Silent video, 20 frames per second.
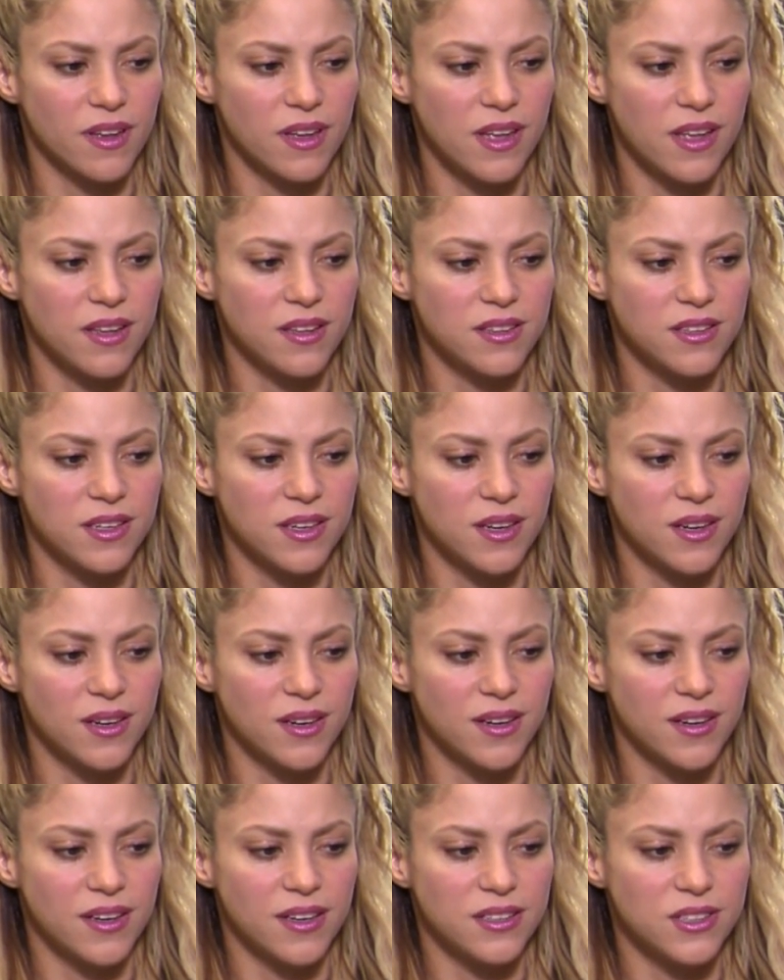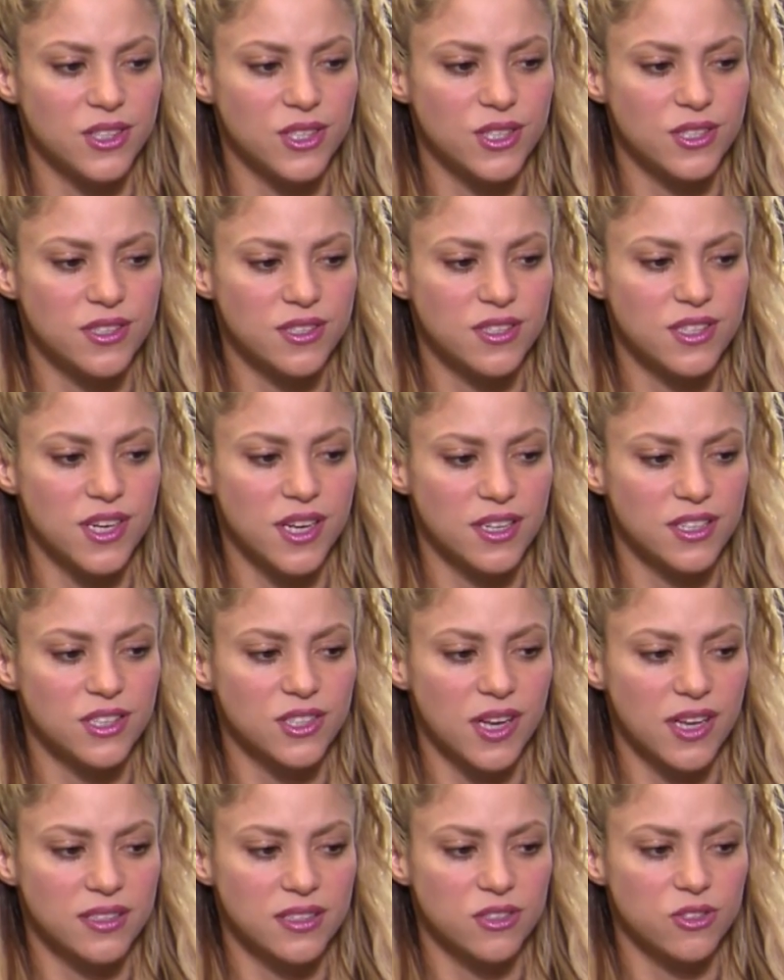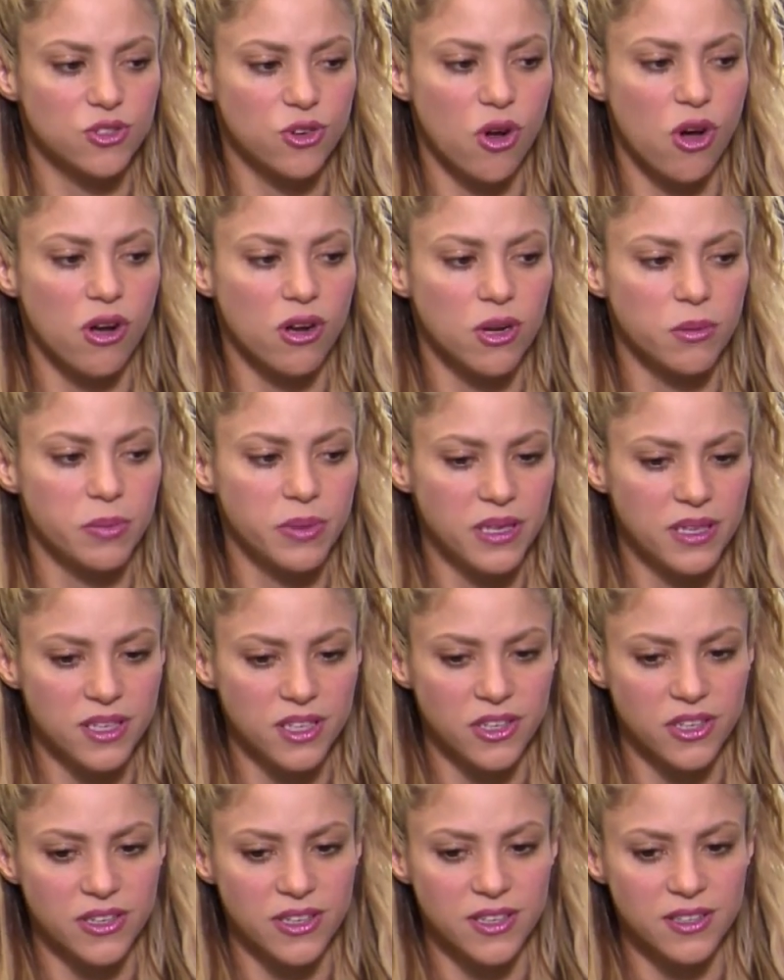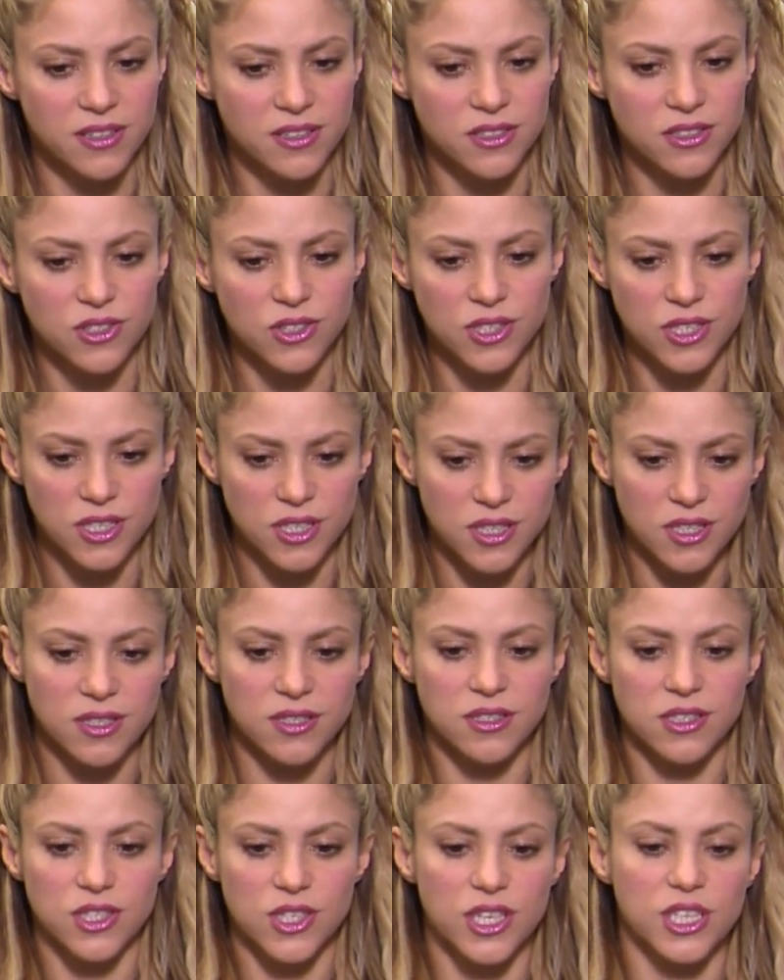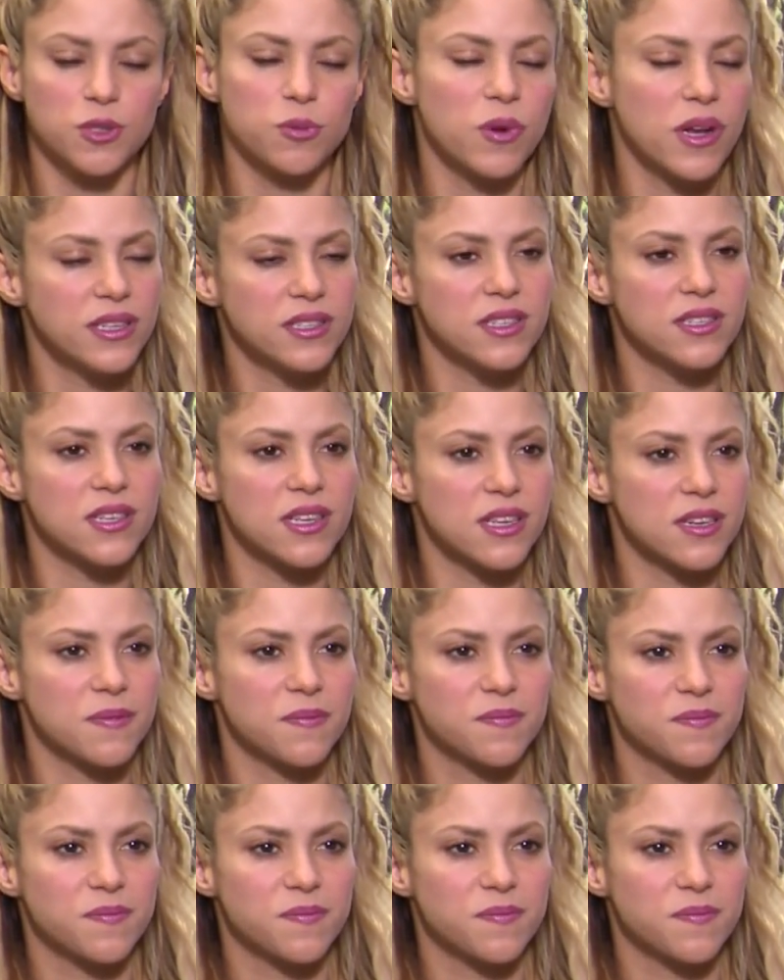and she has a strong opinion, and she expresses it.